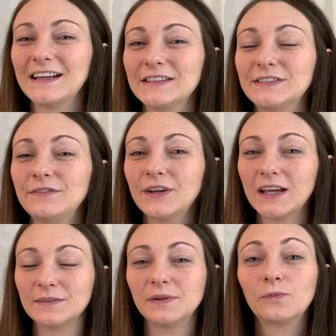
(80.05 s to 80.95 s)
So if you guys
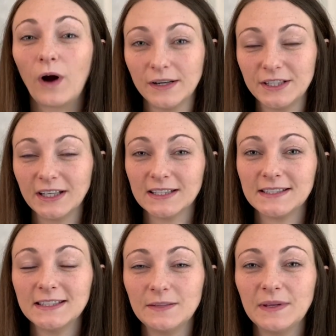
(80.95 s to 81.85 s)
have been watching us
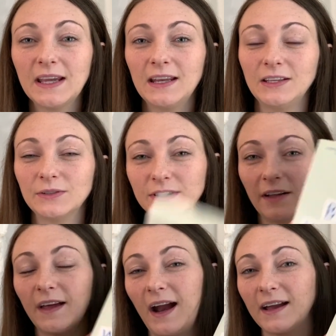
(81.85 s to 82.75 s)
since the beginning, you saw
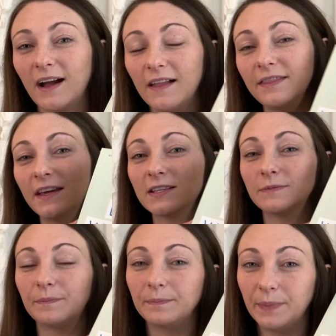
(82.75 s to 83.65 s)
that I got this
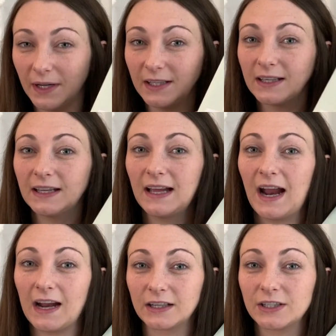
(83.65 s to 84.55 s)
book
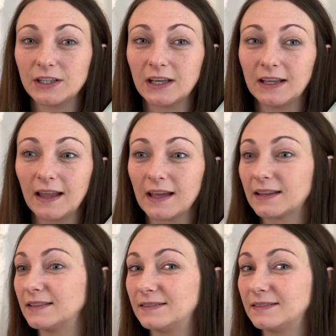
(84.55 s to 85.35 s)
actually like